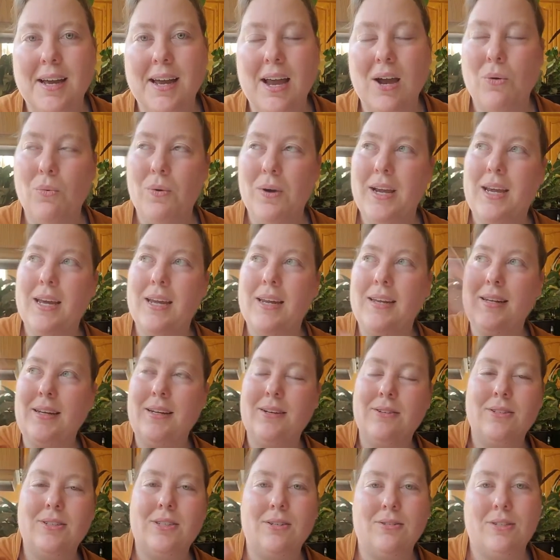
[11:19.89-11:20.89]
And we can
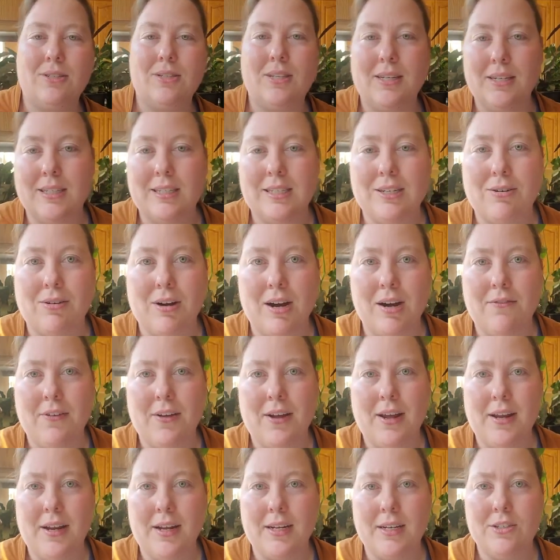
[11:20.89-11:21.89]
use those things to our
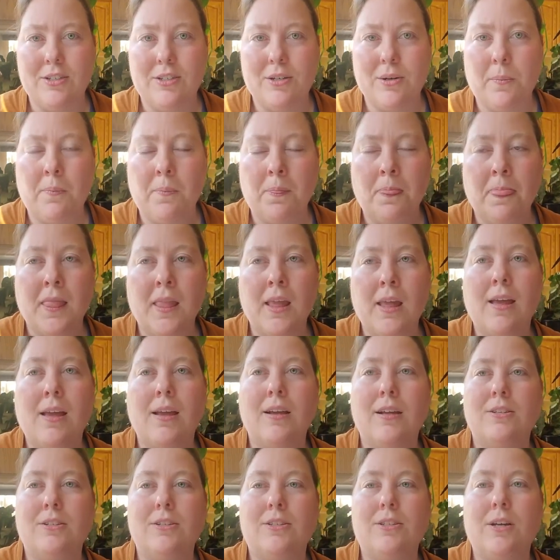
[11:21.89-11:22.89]
advantage.
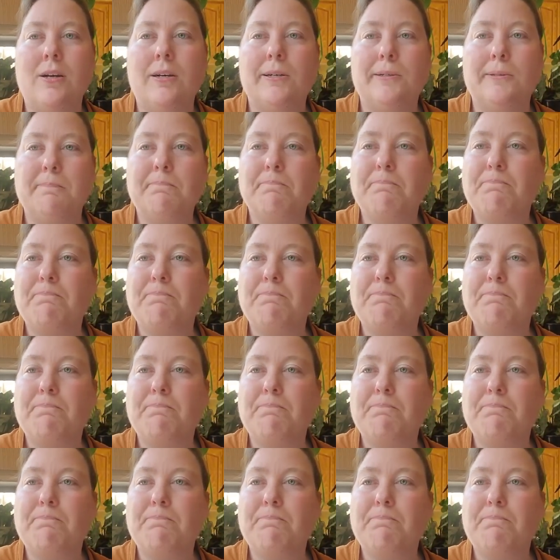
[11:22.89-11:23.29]
So